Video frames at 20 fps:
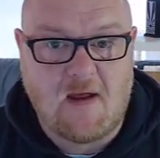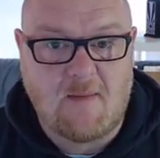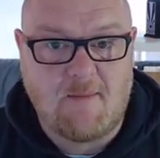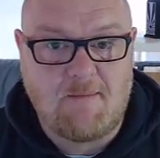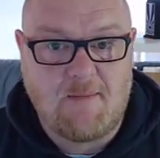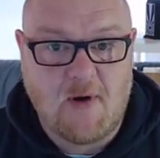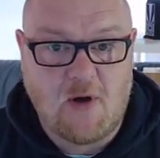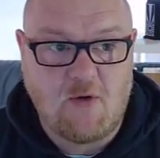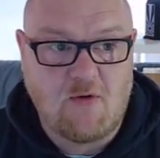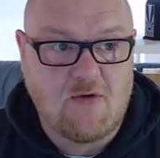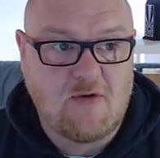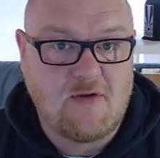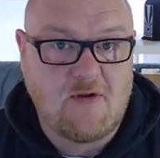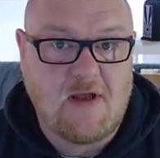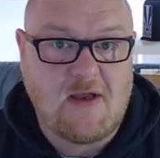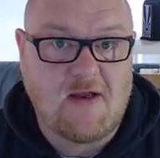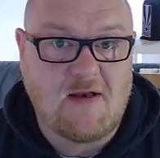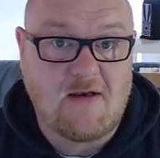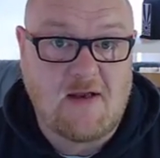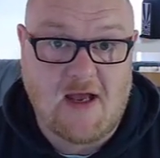both
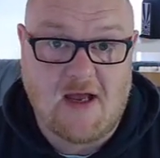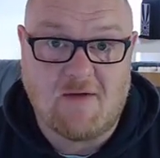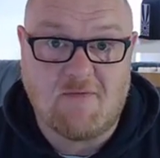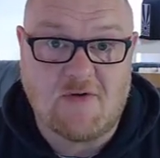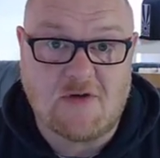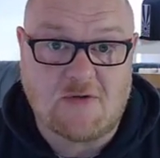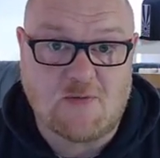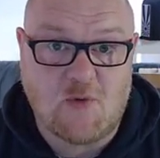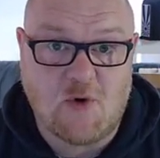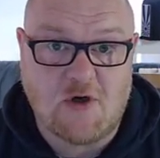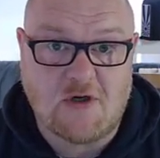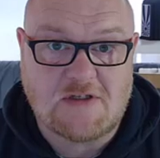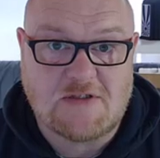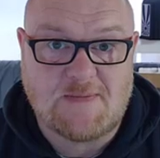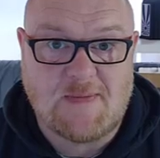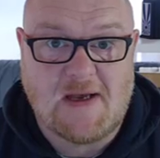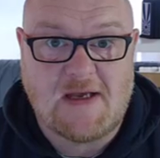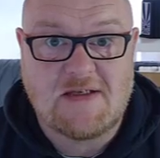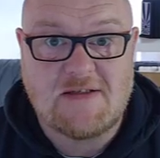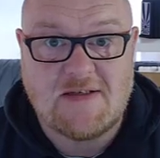in Canvas
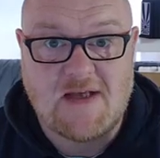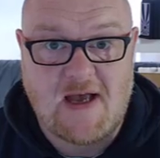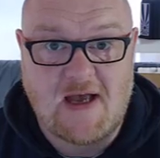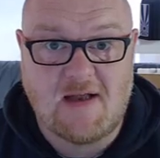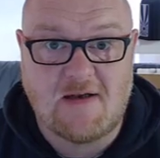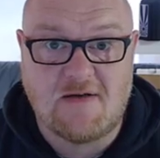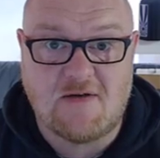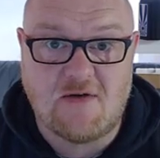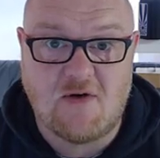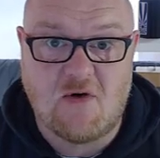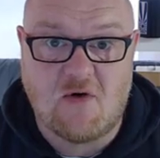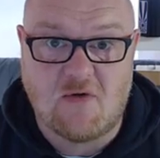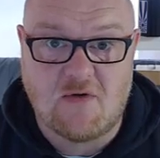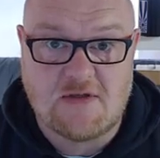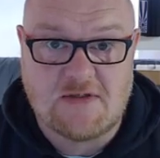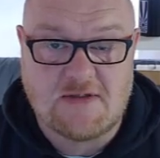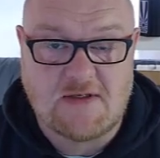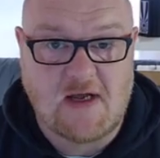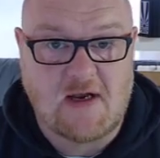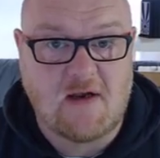Workspace and on the
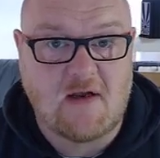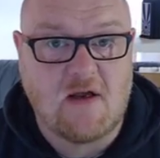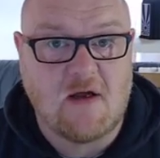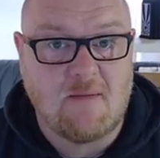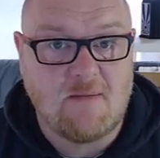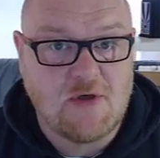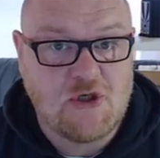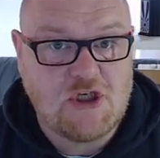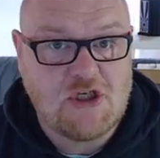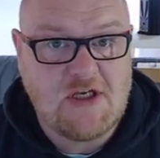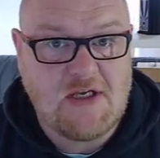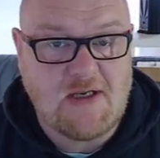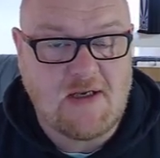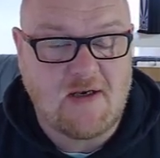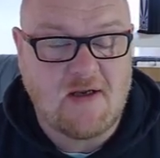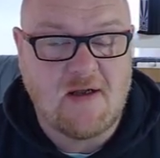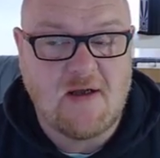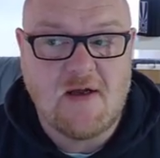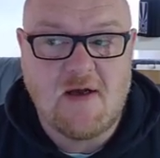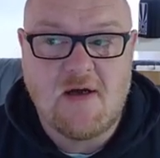Scan and Cut
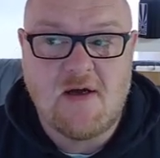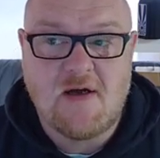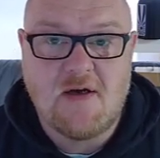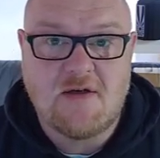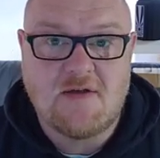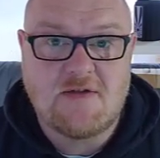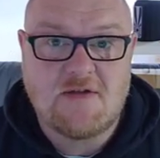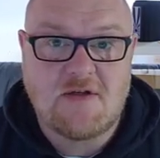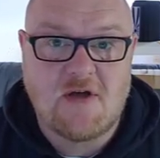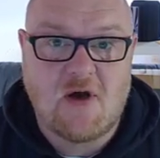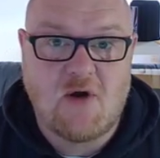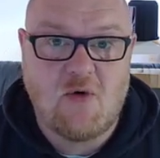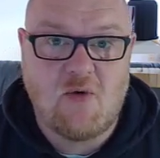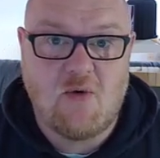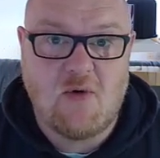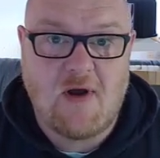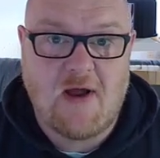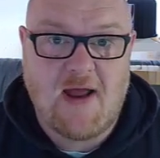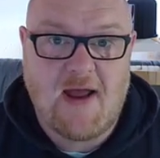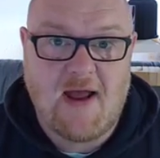machine. So
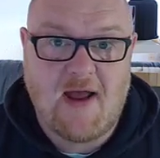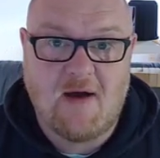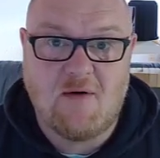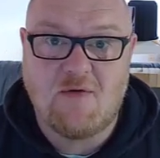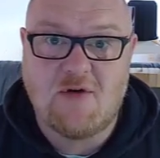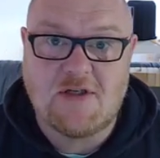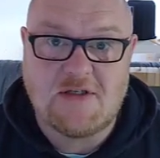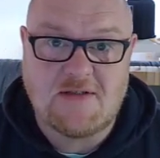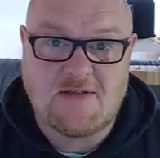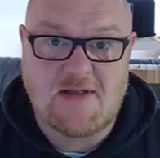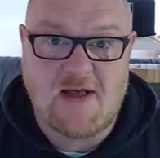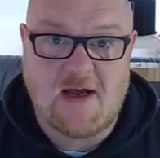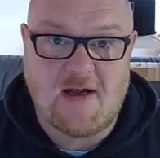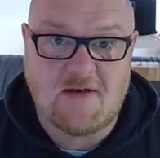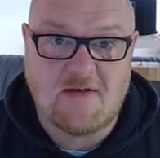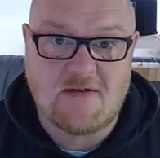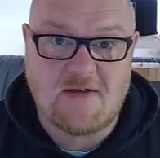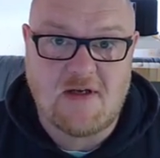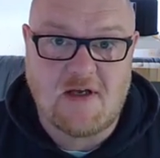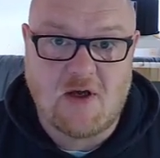how does
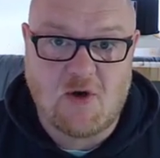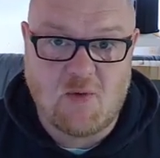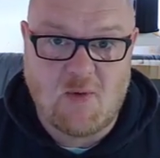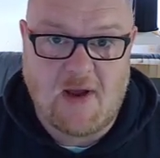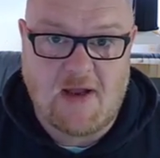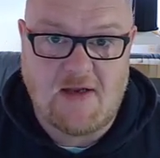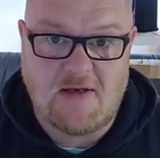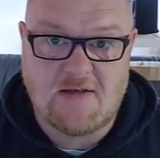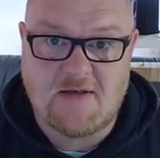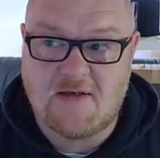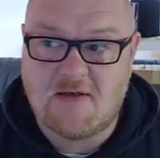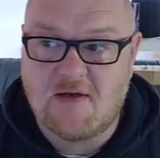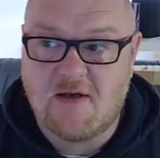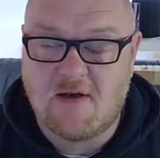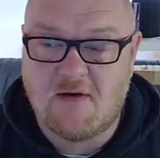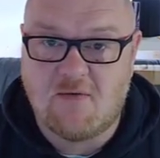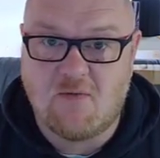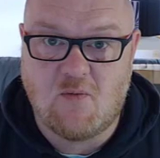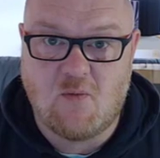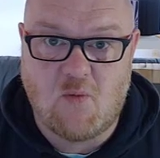that equate
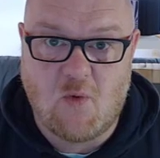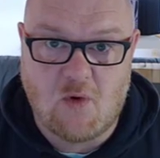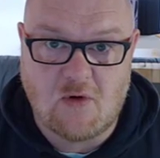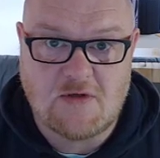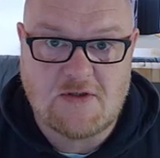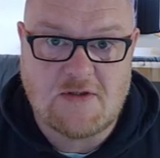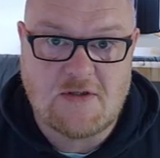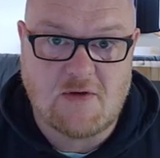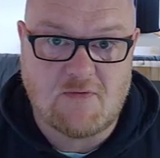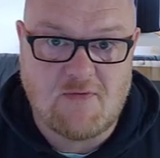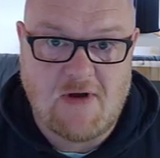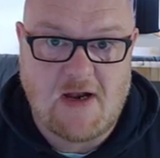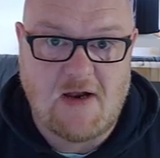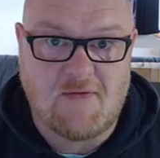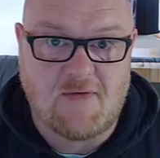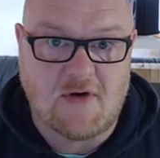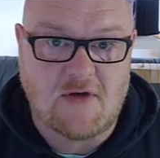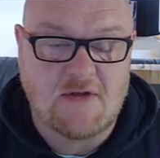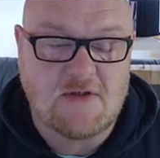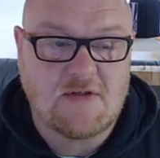and what's the
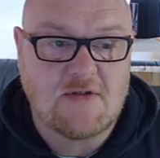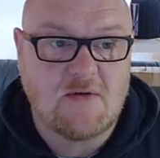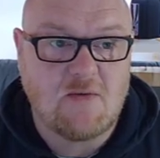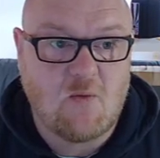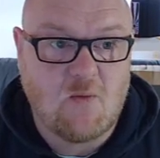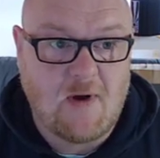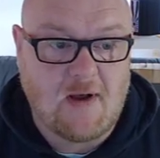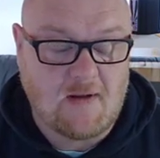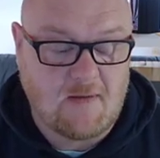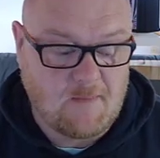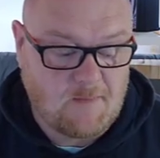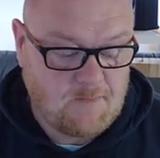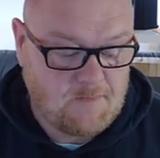relevance? Well,